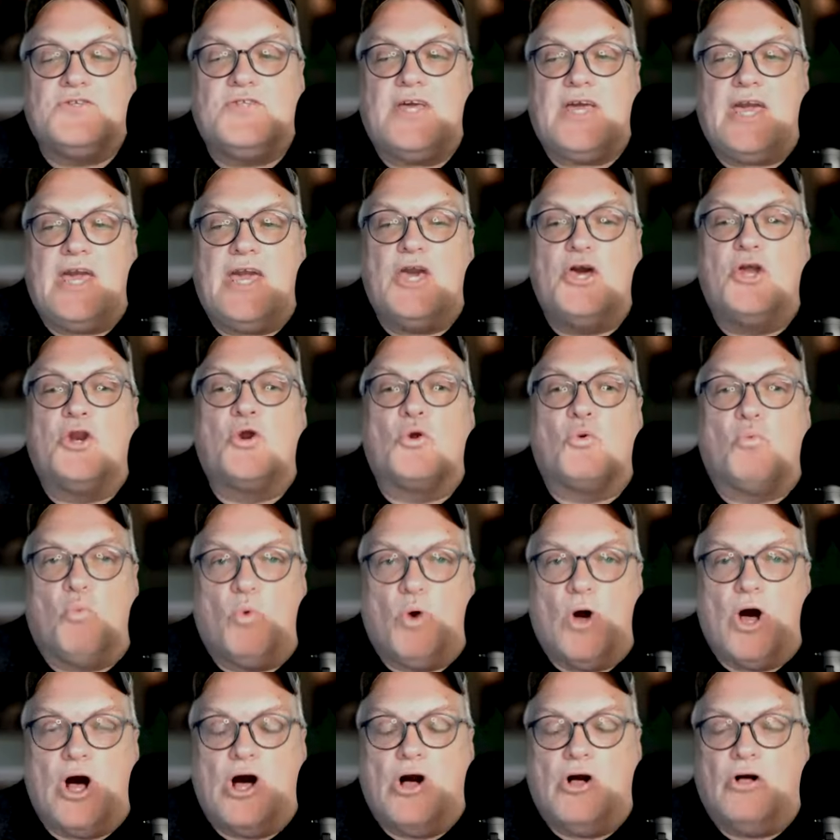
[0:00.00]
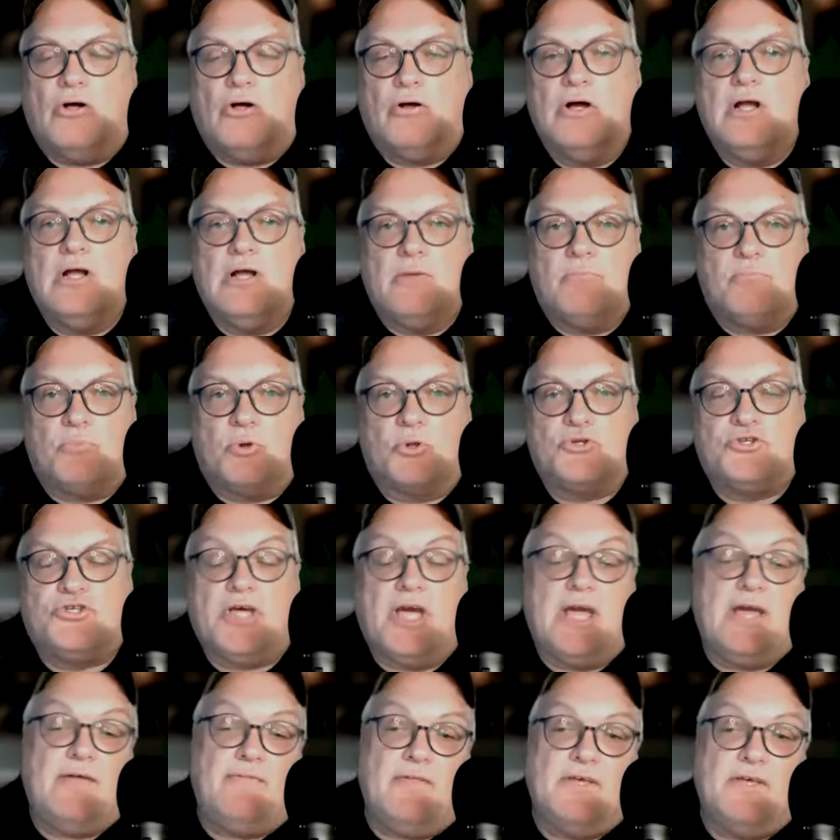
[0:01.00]
The inner wall per
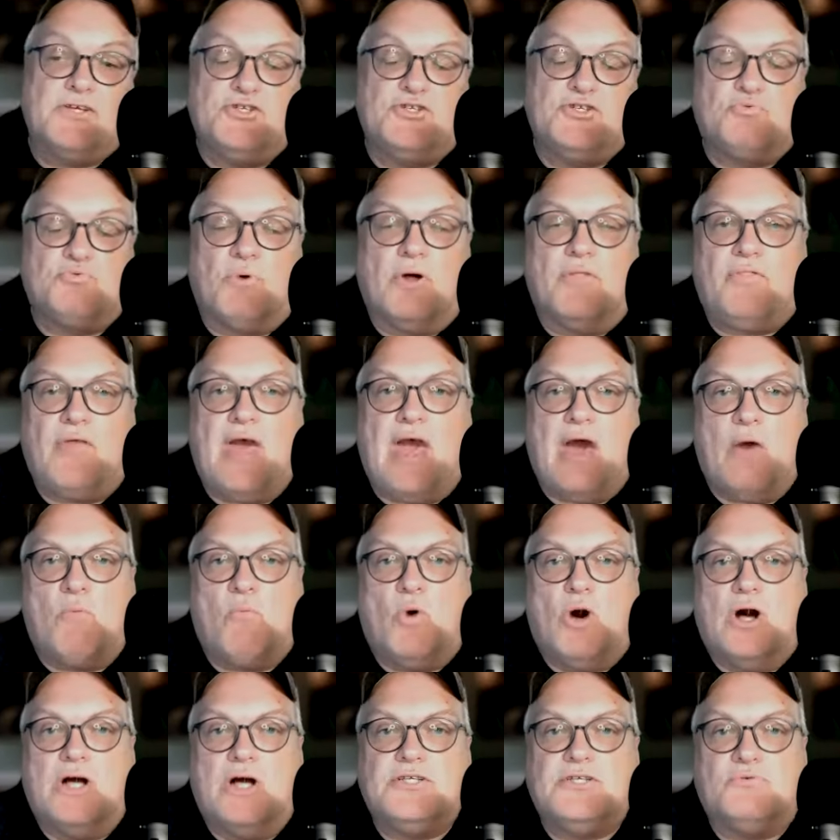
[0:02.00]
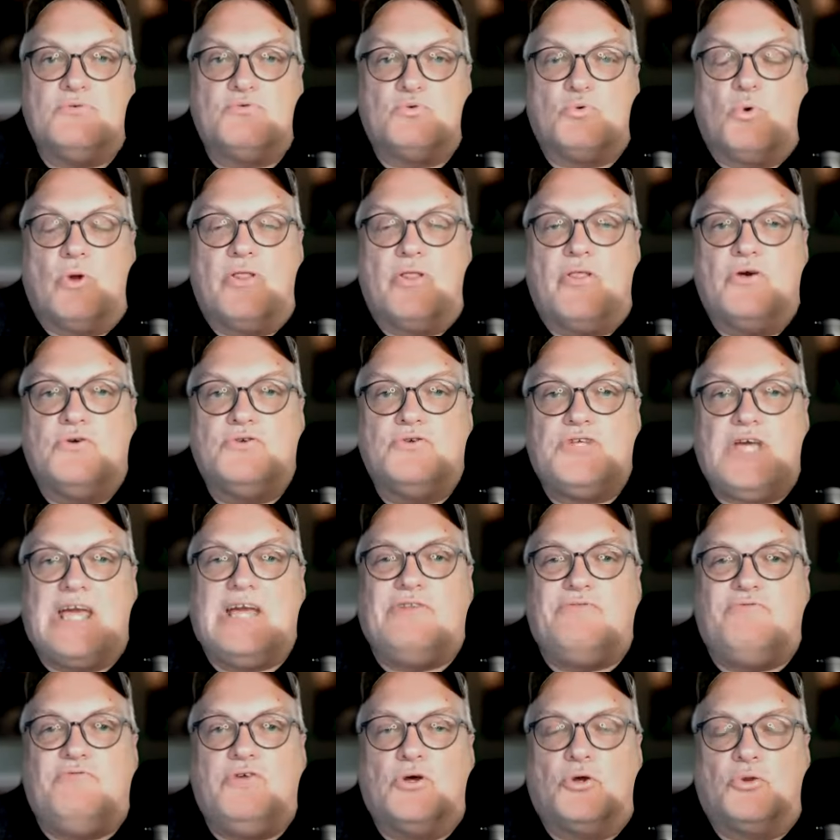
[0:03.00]
se, and this is what that was. It was one of those
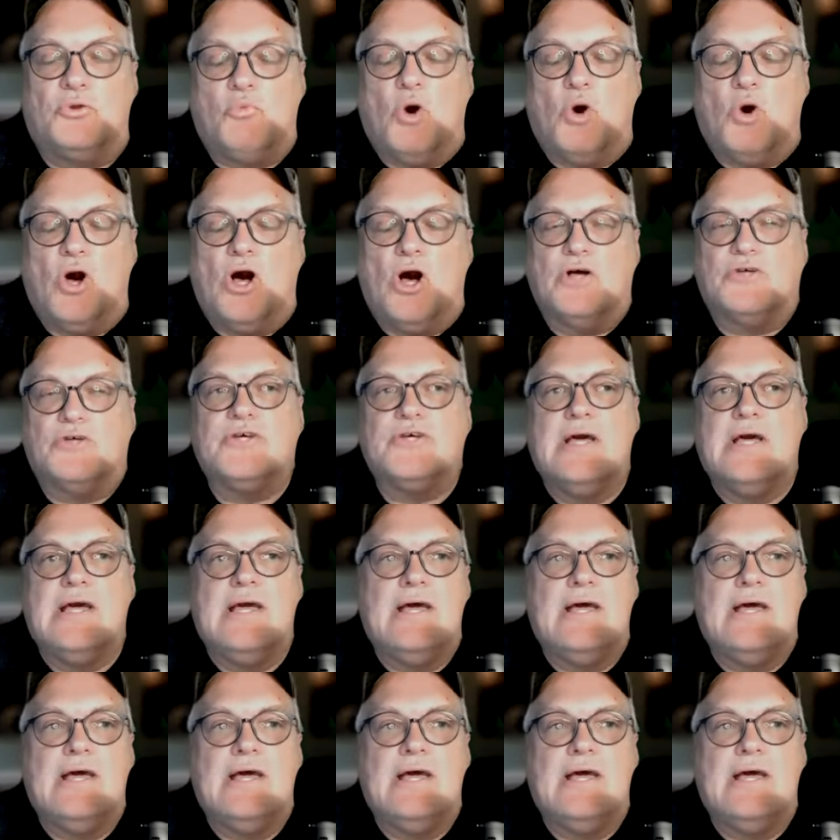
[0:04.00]
infield walls.